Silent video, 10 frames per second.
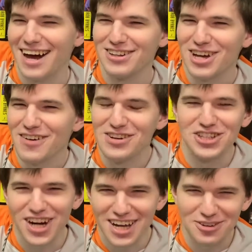a love
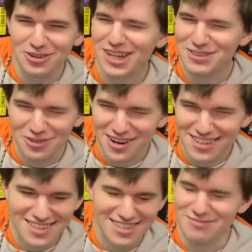triangle of
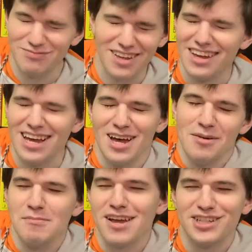sorts
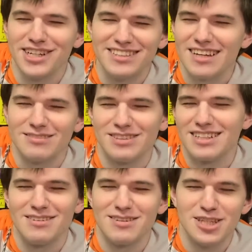because she is like
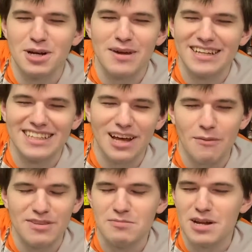so
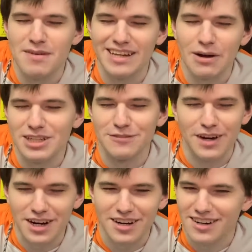many men that want to
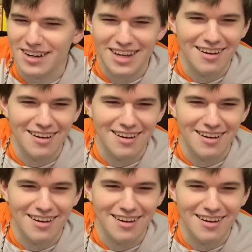fuck her.